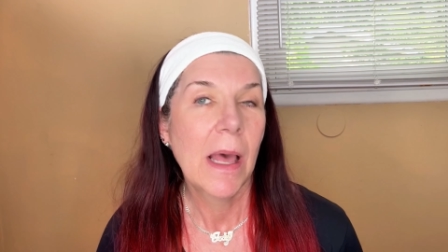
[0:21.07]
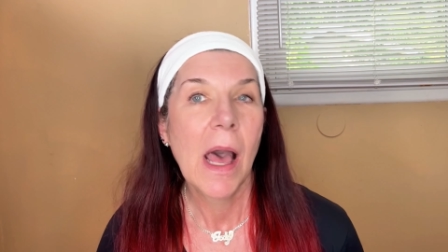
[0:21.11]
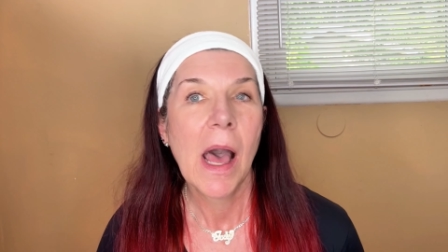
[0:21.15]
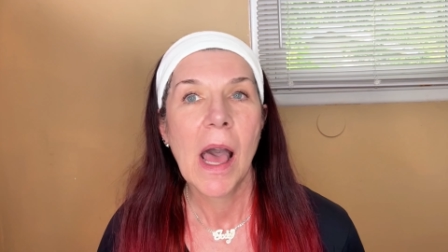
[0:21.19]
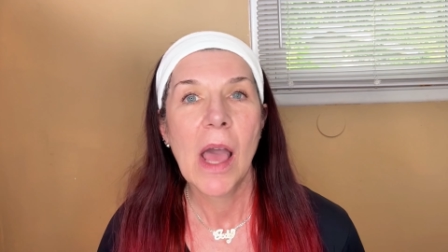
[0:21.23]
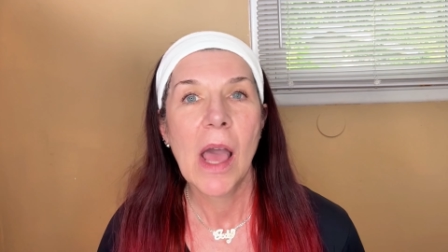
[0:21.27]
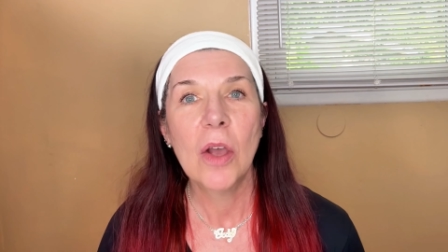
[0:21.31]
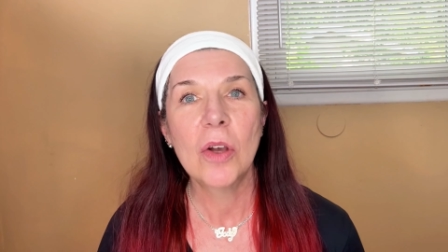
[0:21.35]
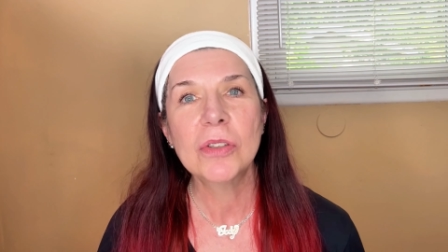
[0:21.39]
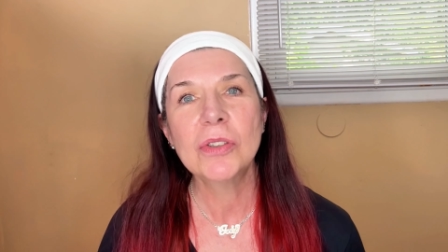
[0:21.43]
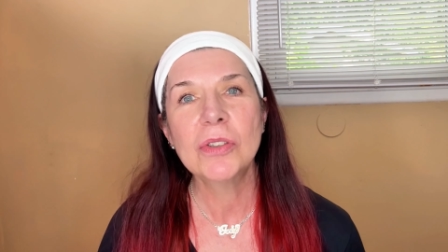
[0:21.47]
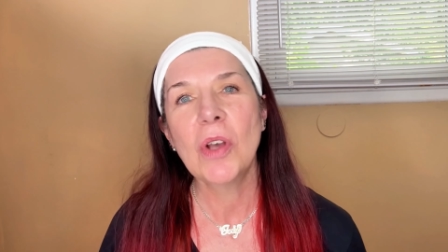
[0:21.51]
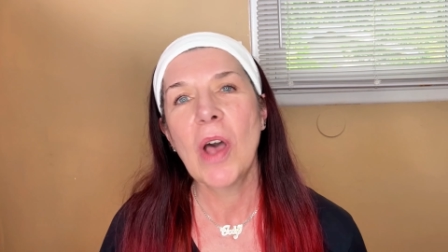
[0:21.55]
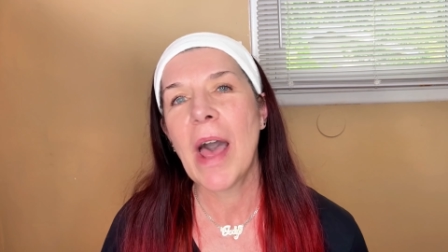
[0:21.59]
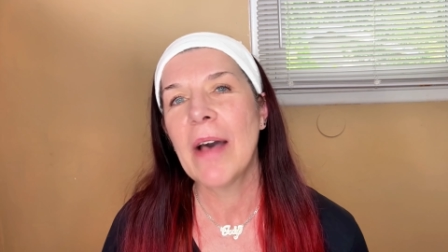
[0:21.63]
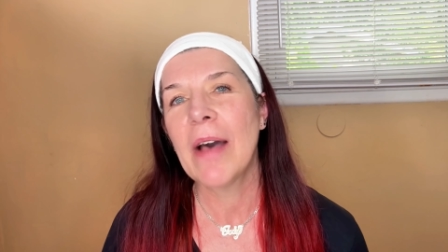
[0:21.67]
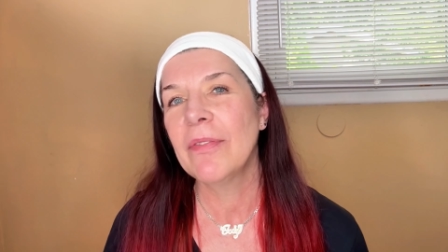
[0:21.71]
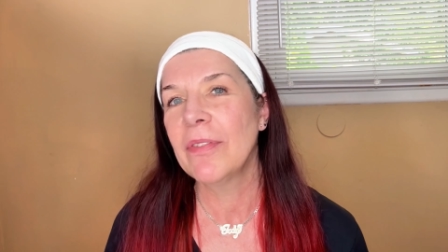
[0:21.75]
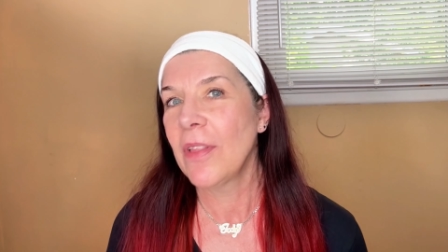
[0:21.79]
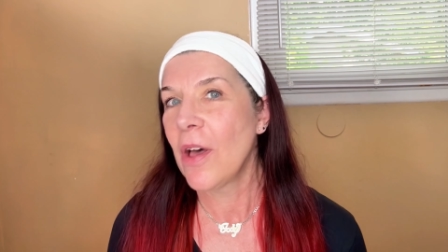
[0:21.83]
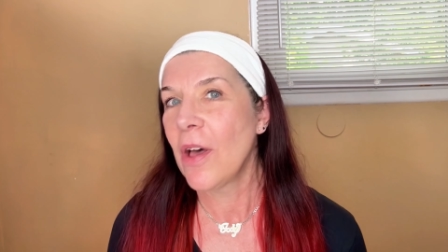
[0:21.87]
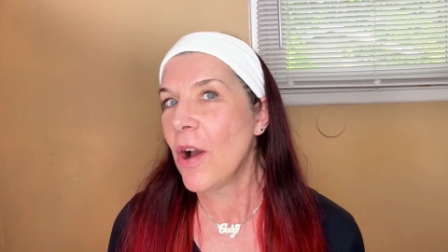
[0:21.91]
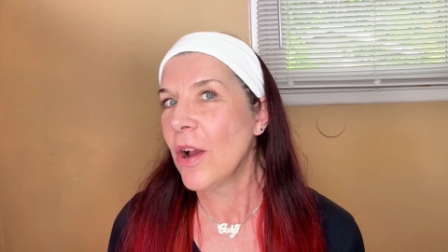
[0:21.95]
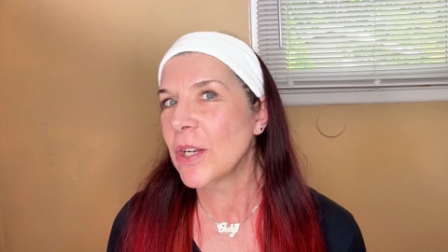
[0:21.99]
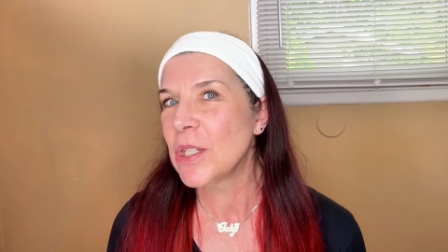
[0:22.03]
I also have
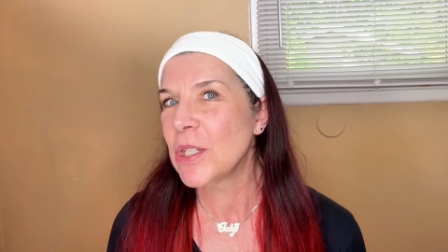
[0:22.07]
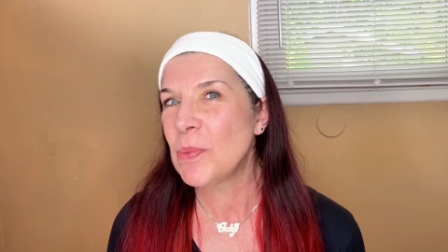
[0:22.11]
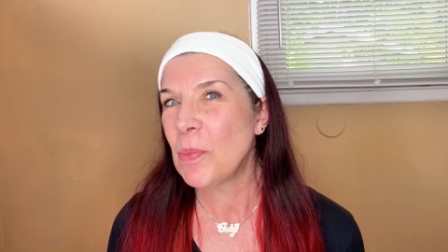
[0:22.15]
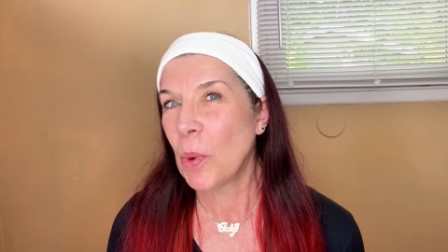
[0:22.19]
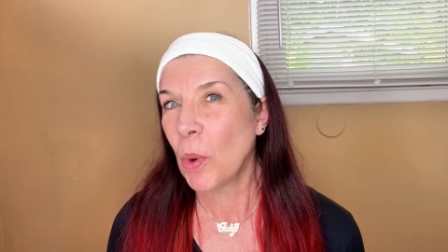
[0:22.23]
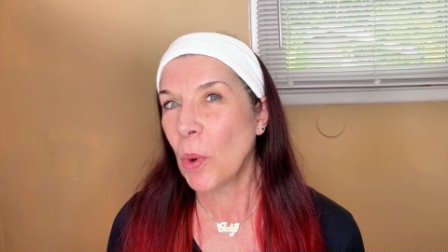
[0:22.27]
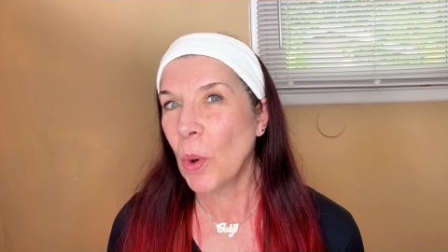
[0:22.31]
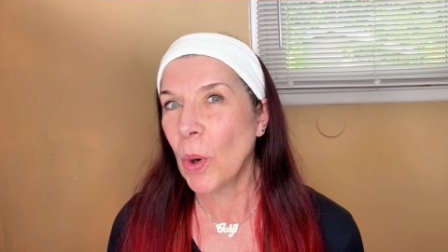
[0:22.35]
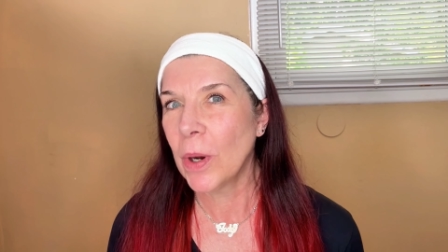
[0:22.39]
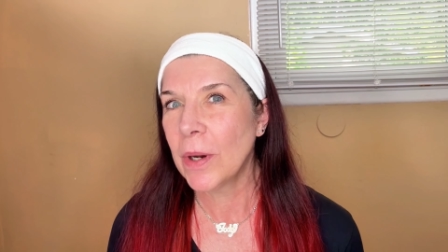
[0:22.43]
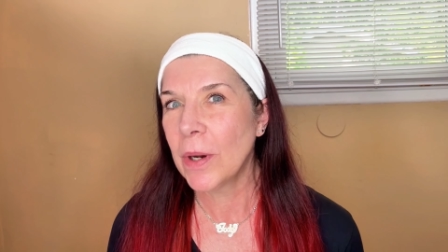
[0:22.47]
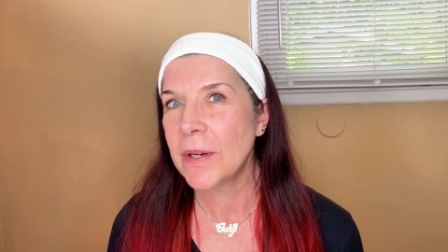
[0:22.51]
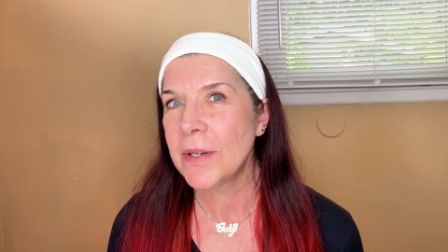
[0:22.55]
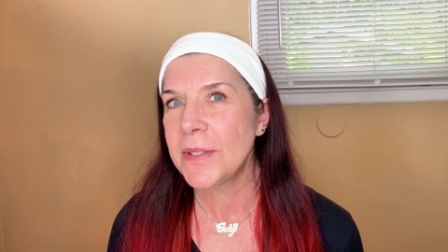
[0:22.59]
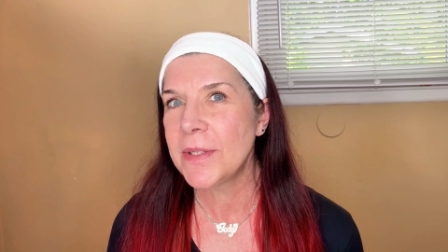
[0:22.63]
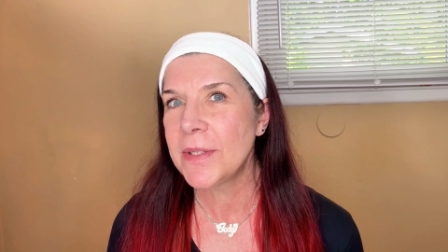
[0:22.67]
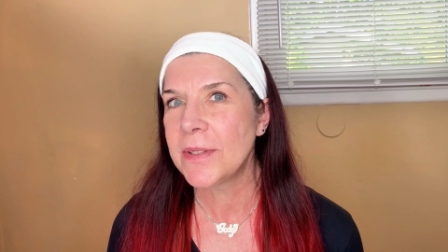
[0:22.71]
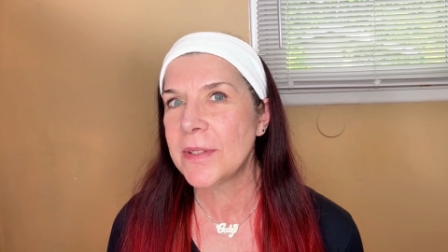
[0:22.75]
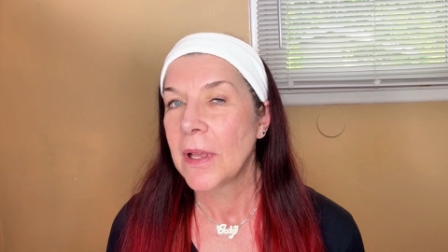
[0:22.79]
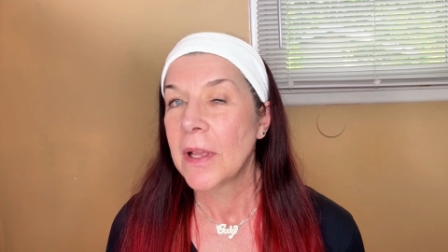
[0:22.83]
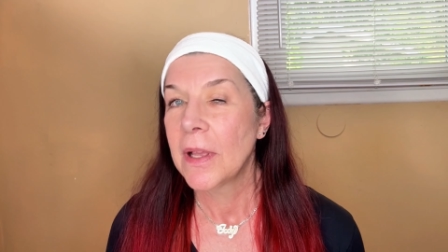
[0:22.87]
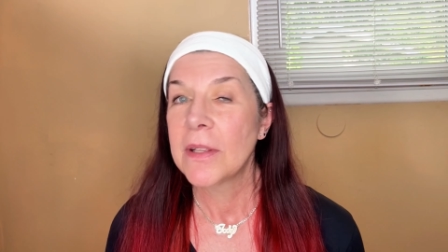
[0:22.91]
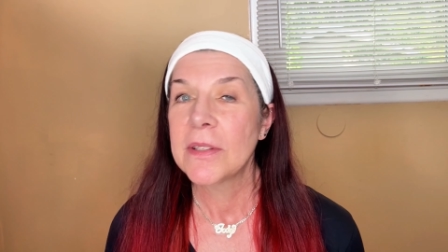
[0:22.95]
large pores,